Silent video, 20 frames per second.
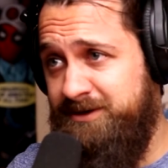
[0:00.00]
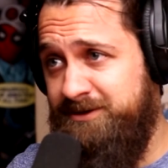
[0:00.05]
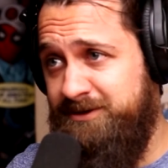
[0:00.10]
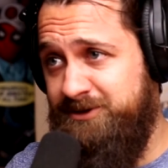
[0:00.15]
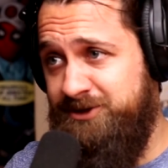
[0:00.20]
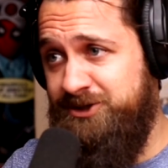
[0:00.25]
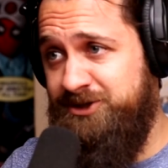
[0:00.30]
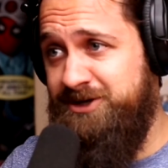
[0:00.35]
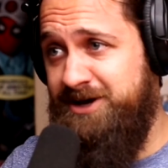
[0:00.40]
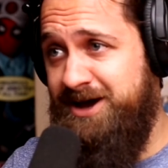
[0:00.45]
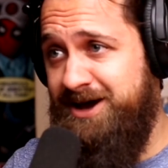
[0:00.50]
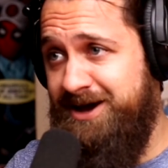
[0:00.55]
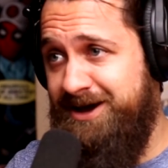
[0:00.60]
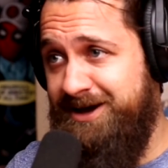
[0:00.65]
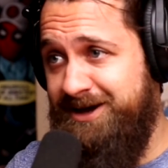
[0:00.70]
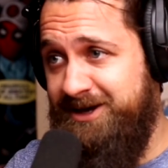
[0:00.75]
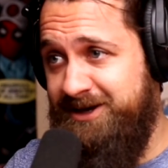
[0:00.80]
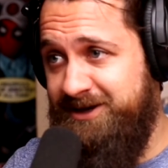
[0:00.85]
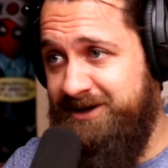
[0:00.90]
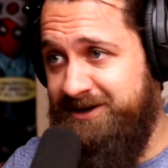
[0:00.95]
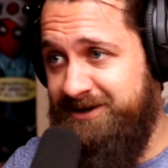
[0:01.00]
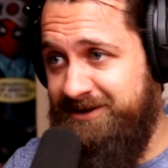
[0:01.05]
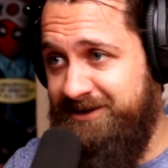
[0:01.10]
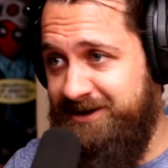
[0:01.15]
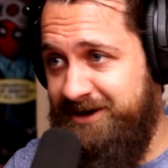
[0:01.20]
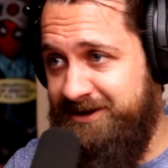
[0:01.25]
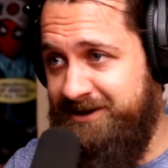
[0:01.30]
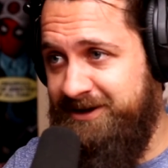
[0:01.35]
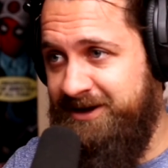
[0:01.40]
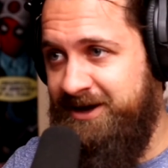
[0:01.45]
The shy,
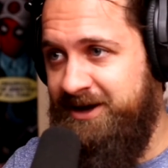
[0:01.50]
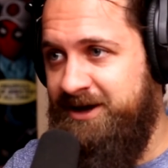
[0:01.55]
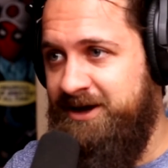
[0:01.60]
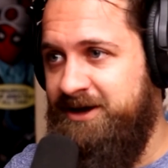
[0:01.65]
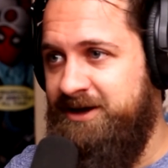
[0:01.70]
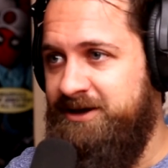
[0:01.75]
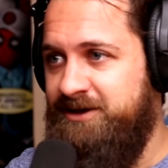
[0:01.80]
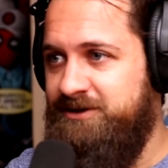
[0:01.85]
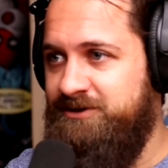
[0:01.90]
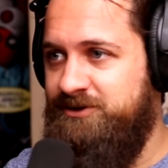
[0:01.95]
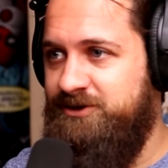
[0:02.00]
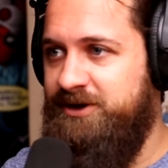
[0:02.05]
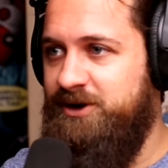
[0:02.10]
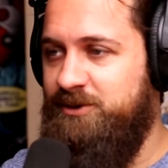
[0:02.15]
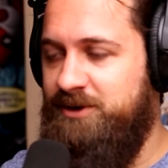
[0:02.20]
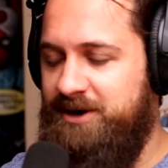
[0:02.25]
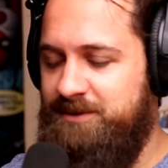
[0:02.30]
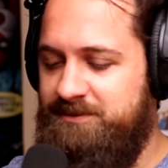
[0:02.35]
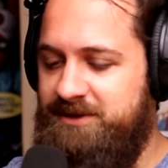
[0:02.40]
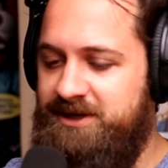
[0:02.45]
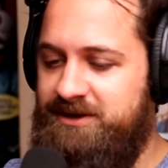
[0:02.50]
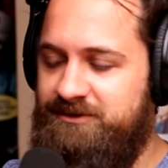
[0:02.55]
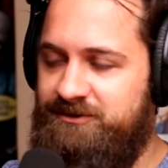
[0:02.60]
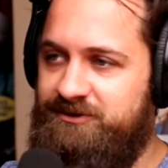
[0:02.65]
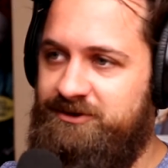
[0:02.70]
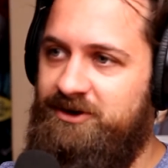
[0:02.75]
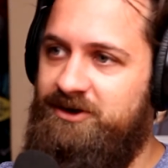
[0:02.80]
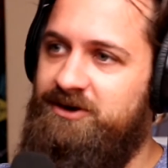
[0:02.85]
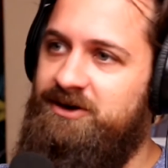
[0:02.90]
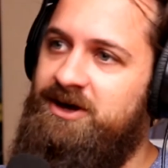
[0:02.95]
like, do you get what I mean?
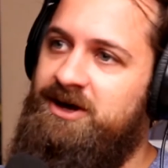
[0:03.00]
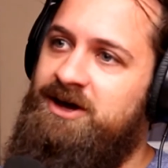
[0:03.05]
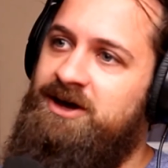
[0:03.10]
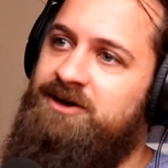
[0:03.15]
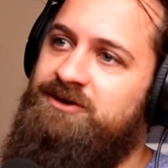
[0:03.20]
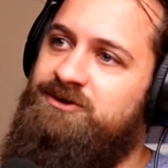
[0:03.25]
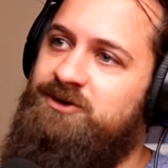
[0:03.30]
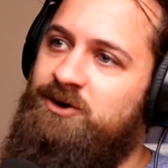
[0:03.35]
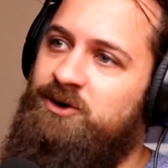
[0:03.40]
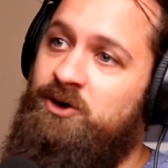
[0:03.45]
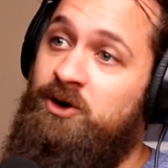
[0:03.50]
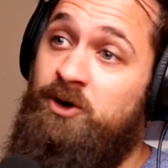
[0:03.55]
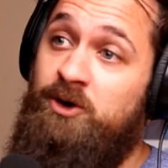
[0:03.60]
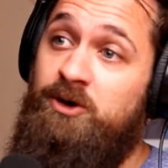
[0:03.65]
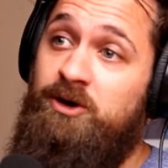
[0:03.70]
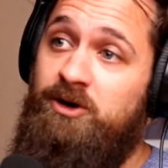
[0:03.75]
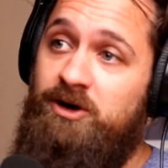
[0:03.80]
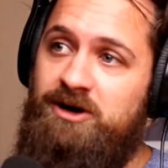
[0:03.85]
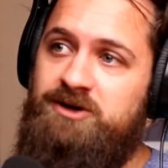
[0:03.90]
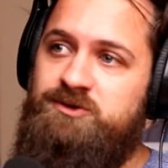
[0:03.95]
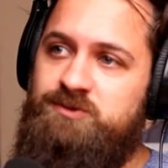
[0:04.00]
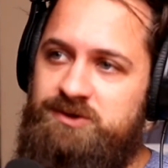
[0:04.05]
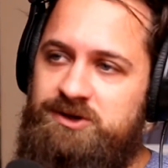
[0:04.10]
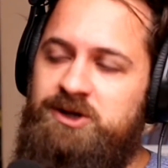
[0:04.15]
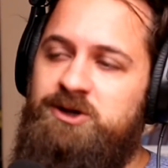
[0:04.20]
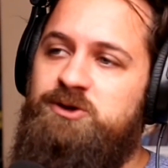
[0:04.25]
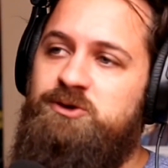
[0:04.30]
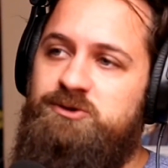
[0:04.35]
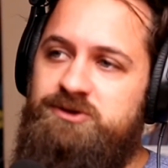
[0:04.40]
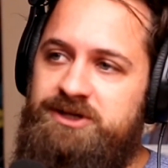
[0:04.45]
So her loss was
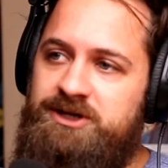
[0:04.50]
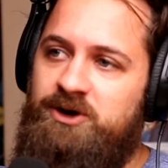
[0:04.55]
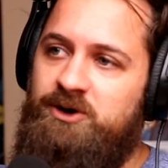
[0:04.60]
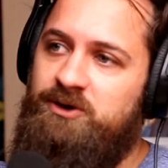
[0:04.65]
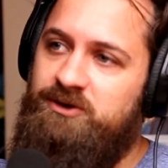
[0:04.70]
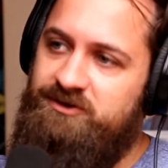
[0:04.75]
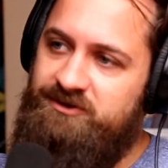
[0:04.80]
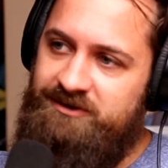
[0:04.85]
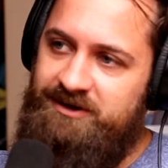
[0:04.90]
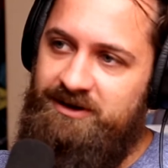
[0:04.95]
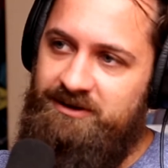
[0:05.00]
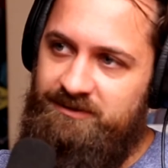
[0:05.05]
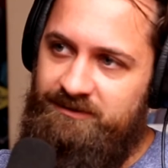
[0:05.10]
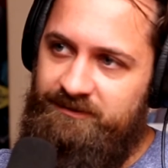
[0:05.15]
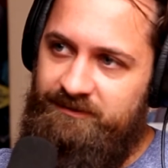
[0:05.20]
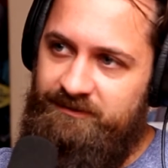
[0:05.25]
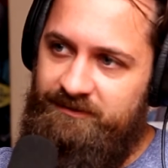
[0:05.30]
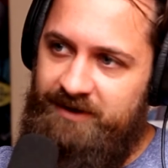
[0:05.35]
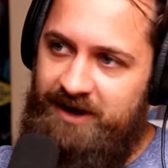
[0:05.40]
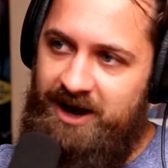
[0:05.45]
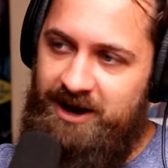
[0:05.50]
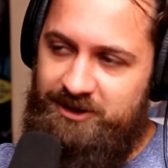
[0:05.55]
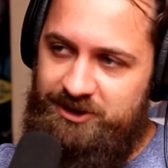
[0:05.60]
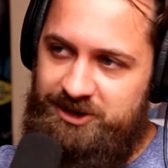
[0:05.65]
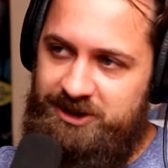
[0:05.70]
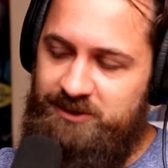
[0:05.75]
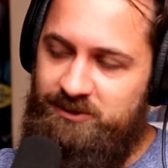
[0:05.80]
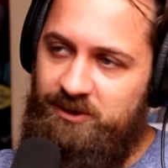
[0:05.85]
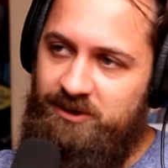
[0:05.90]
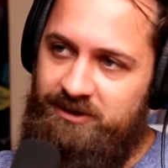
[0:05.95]
losing herself, how
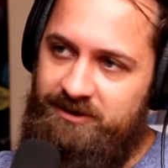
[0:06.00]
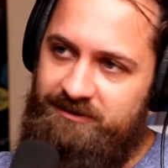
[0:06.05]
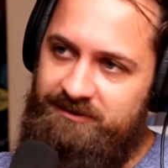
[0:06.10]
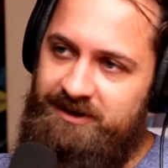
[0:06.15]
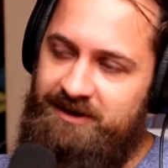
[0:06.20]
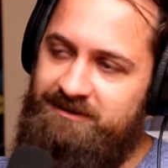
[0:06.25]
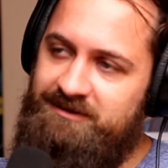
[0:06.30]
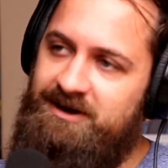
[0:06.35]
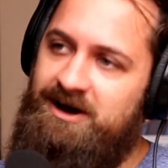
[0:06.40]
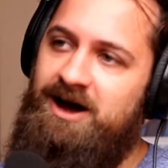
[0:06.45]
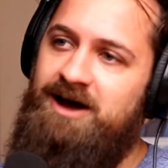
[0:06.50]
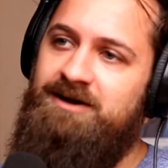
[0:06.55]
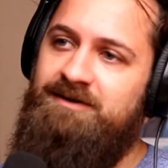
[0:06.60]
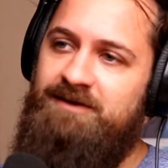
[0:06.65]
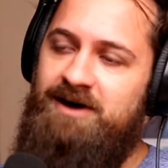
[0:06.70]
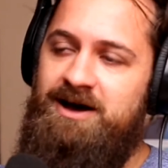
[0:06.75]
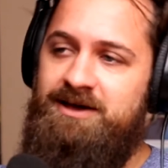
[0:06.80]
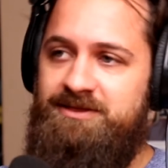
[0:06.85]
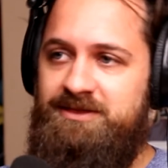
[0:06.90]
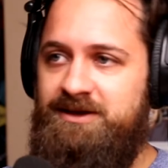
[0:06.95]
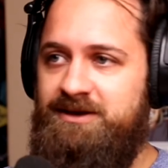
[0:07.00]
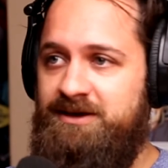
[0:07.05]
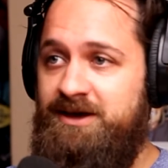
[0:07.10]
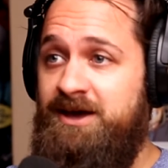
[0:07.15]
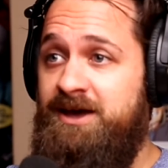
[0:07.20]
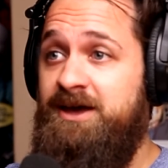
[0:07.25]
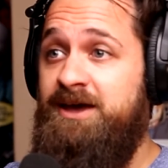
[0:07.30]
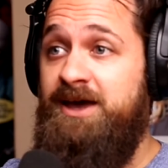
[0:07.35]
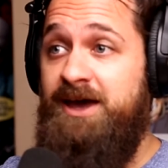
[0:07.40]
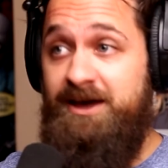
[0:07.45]
she was. That's kind of, I think,
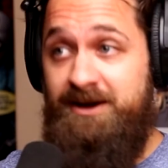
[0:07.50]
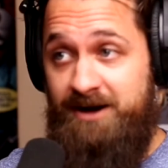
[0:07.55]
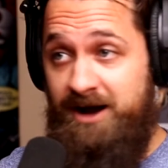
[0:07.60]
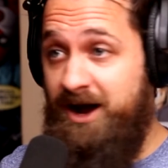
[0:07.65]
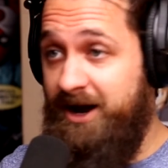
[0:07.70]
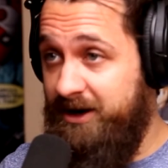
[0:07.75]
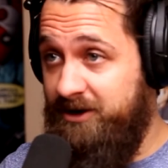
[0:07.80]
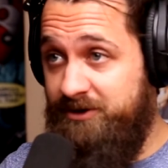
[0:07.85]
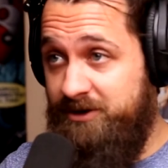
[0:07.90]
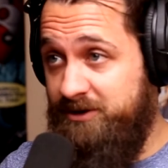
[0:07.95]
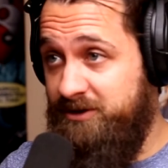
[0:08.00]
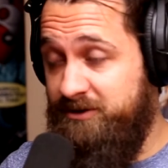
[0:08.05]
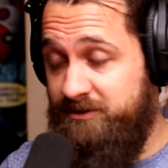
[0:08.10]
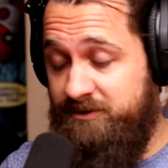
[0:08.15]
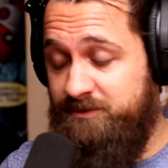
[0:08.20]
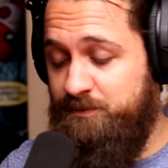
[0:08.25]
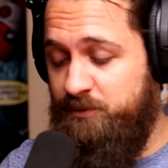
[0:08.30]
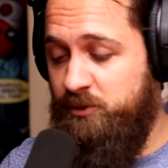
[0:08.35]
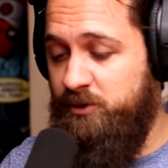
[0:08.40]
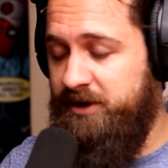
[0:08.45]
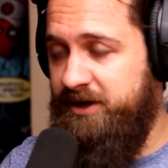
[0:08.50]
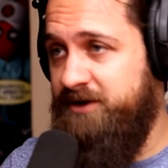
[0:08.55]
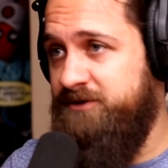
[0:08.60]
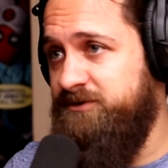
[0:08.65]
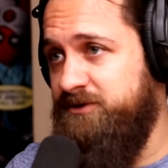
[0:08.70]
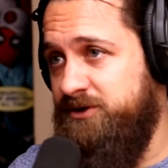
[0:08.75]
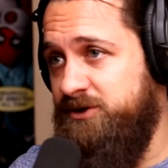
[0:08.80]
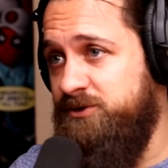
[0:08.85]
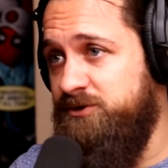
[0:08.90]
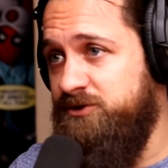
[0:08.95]
and I agree, it's poor
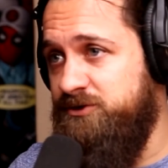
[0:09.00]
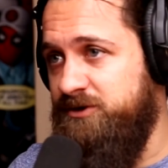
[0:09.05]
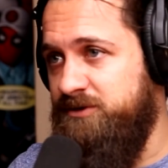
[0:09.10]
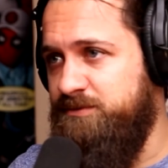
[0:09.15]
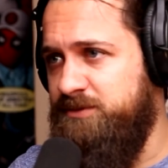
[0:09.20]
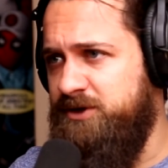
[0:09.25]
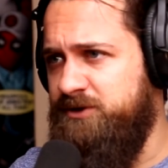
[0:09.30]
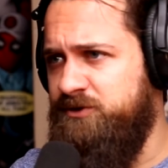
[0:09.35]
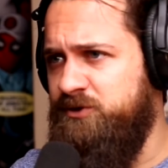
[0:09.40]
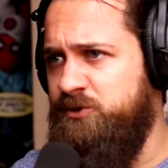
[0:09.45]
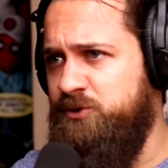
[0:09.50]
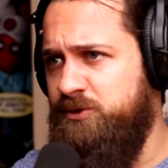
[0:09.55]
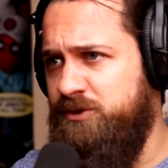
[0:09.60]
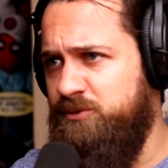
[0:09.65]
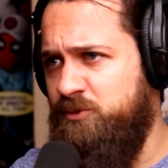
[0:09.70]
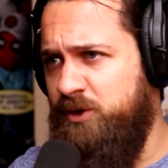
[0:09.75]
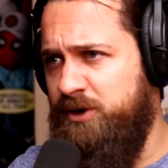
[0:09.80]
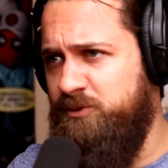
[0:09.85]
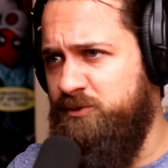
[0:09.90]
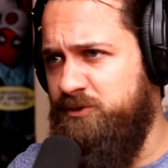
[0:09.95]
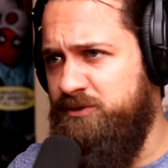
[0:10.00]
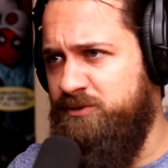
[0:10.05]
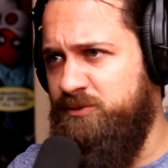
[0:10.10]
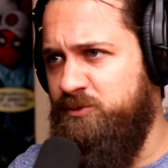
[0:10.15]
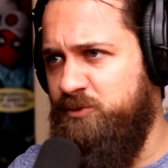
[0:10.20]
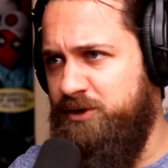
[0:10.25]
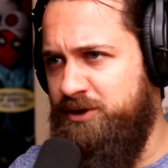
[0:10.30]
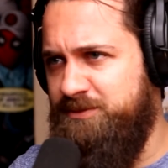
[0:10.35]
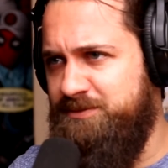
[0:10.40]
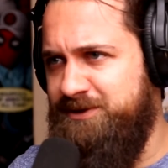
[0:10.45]
execution because one would
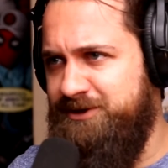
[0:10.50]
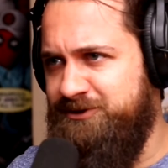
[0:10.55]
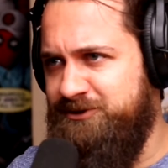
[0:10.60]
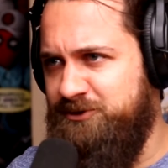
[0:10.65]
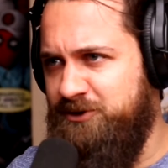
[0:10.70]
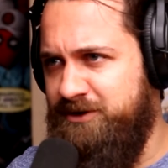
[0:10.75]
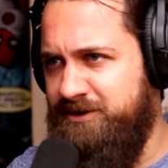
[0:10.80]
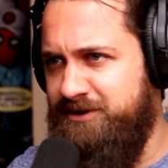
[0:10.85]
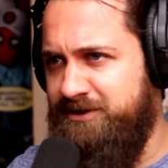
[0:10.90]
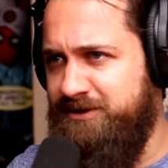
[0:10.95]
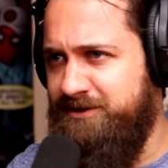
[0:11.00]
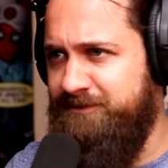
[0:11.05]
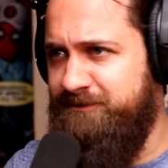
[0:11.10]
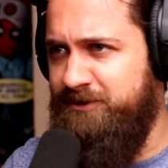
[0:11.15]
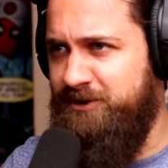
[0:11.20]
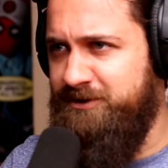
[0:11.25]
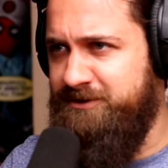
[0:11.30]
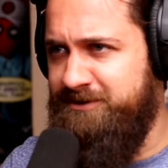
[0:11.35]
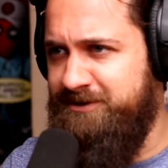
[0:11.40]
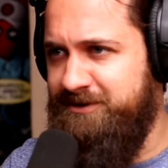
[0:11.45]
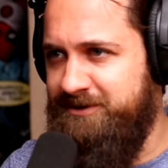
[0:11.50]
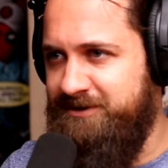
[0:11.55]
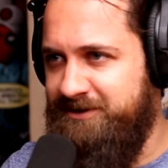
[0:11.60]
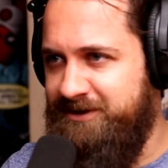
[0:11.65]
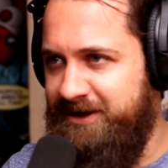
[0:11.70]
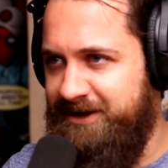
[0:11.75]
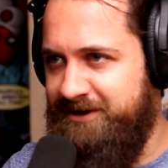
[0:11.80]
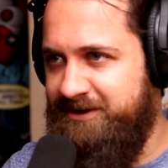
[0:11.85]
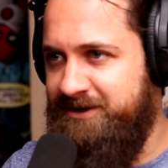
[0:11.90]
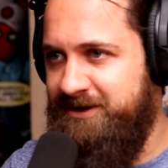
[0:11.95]
want to be stronger, faster,
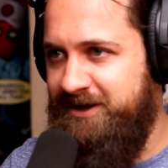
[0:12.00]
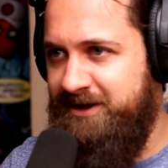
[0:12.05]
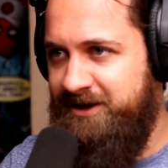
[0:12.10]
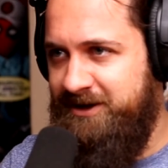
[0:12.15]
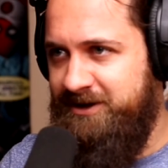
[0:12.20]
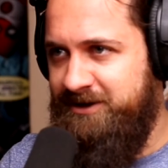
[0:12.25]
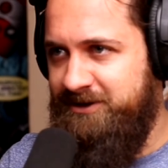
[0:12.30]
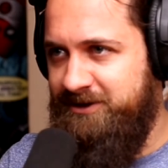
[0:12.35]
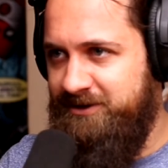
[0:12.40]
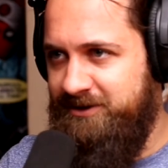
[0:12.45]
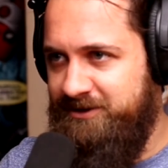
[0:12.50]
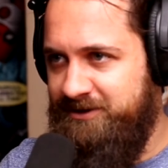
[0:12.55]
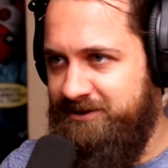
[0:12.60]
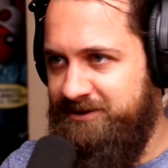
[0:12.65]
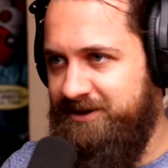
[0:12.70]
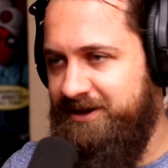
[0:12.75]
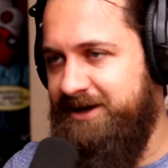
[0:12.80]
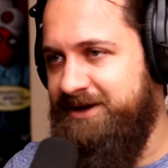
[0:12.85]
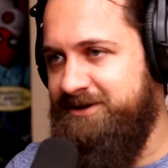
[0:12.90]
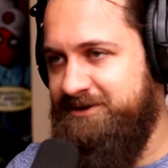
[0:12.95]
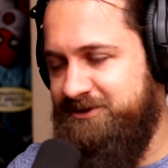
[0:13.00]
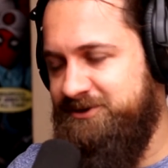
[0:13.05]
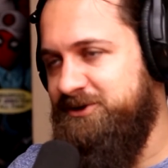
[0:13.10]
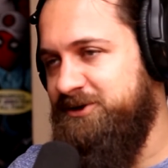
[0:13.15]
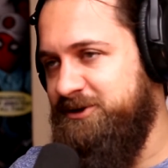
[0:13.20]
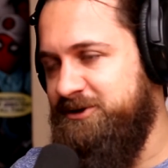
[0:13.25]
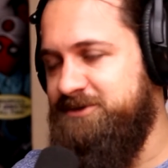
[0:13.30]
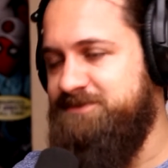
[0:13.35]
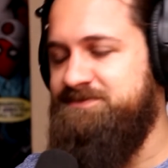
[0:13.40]
like, you know, like, so.